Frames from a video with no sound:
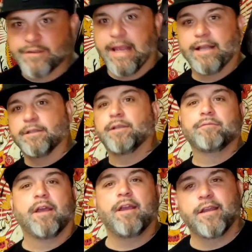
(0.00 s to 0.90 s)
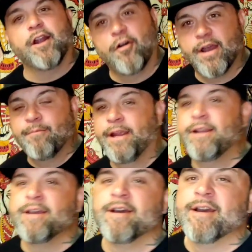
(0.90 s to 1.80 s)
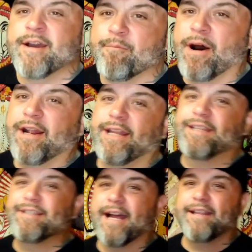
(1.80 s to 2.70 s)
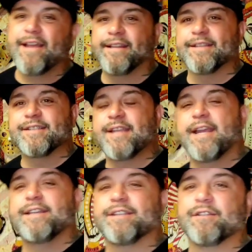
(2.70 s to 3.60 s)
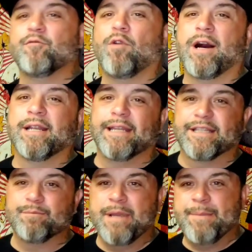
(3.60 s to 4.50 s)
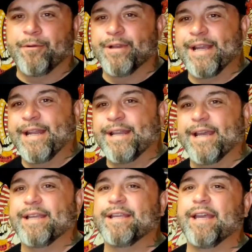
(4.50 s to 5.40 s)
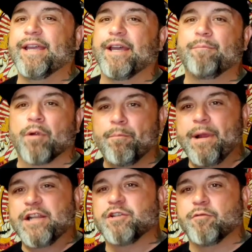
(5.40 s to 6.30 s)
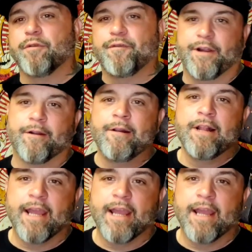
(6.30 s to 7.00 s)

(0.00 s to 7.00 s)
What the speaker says: Exactly. You know what I mean? But it's not like the state doesn't want its people in a perpetual fear.